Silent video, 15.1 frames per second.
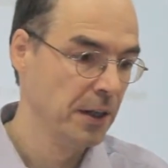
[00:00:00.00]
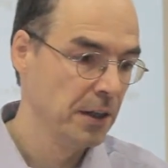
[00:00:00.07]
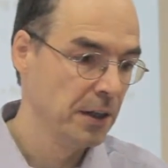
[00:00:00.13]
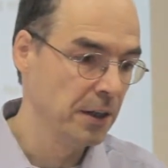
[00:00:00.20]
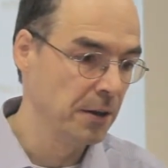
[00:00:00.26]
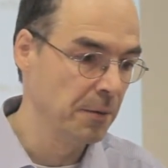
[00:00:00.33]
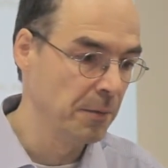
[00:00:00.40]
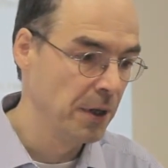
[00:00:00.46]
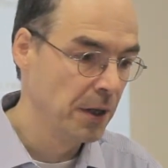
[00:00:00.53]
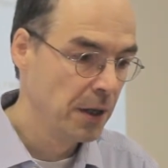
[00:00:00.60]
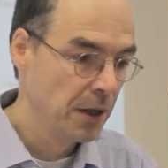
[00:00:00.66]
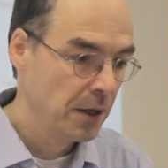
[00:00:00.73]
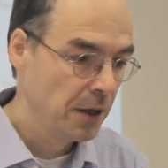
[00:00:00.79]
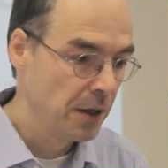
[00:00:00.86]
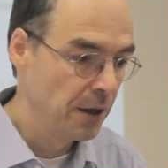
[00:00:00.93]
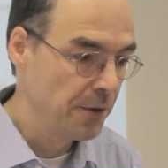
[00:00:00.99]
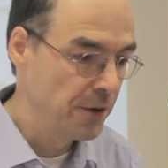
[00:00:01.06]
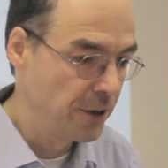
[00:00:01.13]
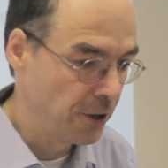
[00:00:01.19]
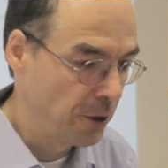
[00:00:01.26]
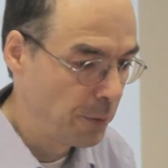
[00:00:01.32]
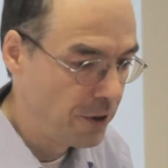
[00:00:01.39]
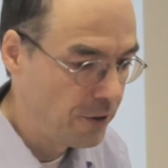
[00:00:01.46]
the
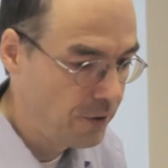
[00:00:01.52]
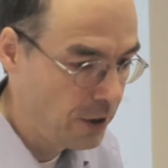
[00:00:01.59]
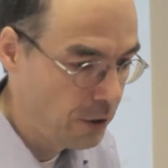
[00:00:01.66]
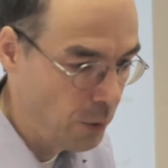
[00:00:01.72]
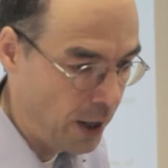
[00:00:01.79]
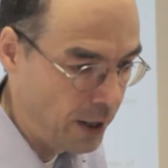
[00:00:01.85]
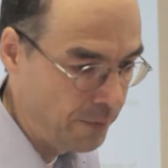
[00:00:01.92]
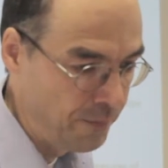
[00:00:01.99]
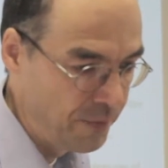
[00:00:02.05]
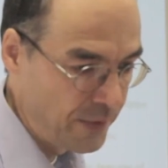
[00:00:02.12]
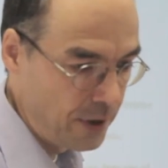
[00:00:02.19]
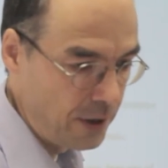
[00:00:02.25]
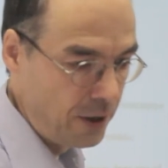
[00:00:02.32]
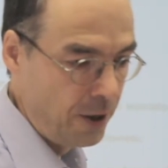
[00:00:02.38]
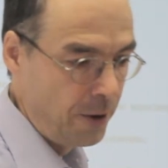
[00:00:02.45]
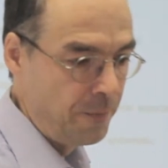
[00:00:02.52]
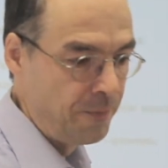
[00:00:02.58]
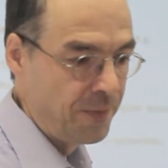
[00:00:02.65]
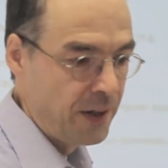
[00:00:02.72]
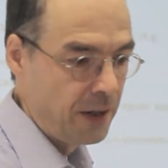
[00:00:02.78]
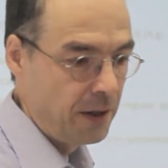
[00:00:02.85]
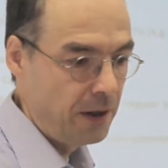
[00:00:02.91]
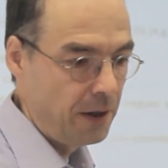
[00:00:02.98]
deterministic one,
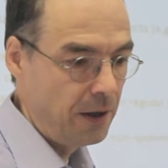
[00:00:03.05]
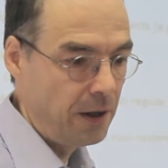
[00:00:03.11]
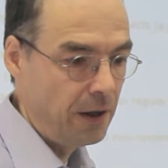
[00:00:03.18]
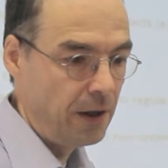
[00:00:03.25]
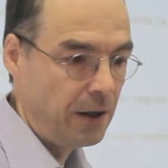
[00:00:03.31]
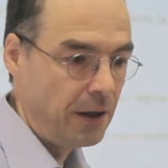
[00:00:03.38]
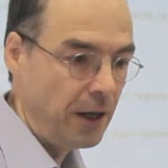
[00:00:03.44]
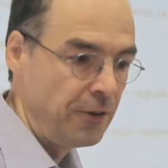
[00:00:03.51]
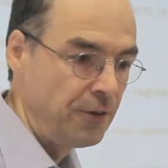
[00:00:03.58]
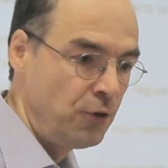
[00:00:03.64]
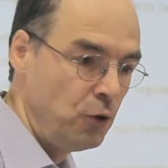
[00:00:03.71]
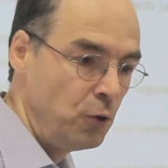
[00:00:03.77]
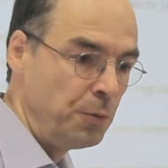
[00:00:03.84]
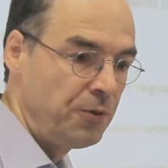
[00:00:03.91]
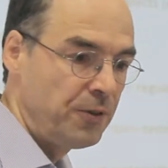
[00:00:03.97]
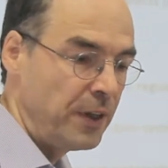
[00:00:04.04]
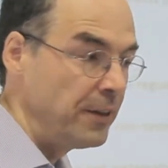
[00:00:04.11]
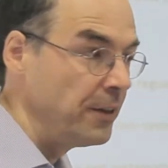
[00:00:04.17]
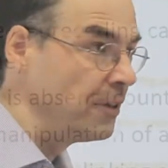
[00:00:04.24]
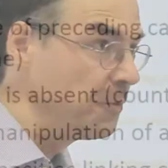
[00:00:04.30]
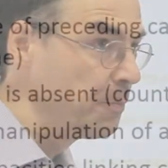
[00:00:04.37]
assumes that it is